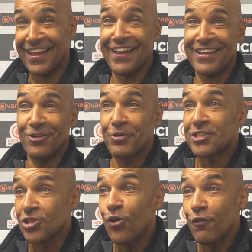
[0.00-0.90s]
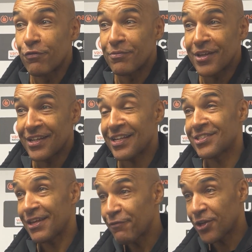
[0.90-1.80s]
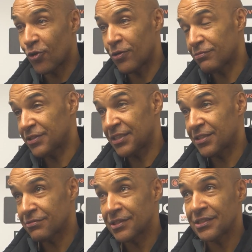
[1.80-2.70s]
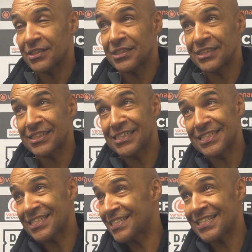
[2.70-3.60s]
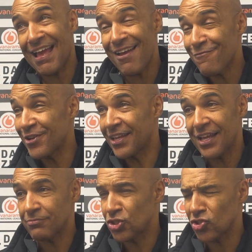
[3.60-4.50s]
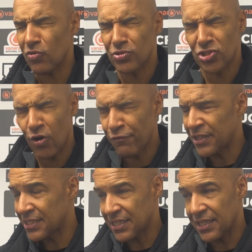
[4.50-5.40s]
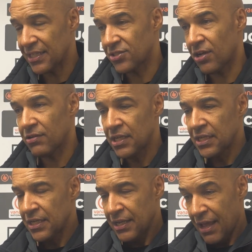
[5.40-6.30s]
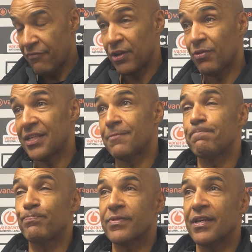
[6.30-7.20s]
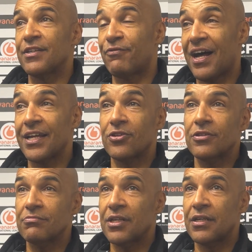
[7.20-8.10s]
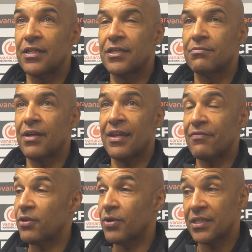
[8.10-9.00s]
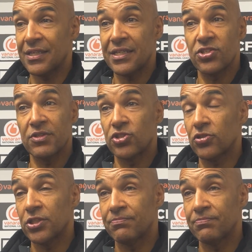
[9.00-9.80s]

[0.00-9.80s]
you know, it's tough. It's difficult. You know, every game's so tough in this league. So every win is vital, and every win you need to enjoy.